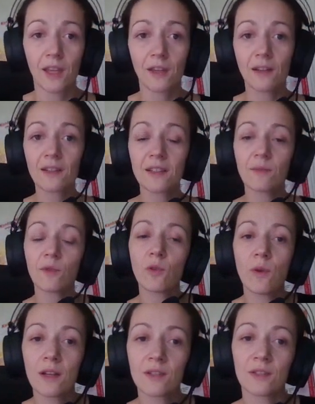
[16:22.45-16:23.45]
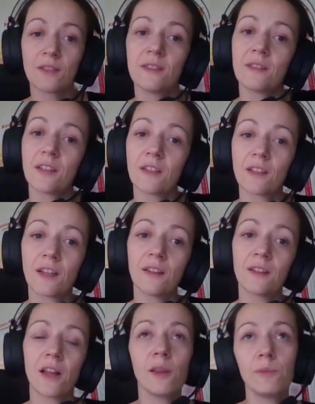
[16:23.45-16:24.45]
Here are some questions that
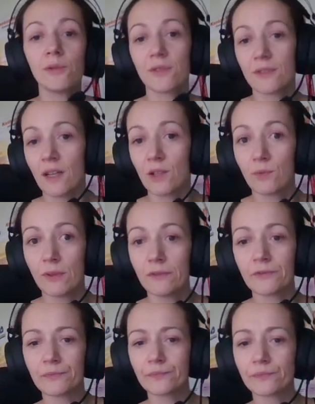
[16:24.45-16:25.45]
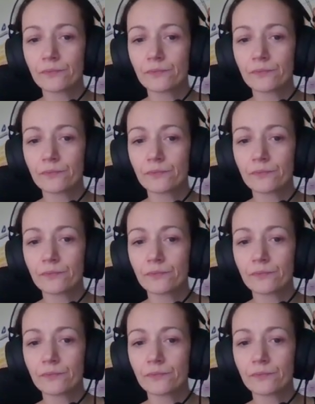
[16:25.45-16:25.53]
can help you start with.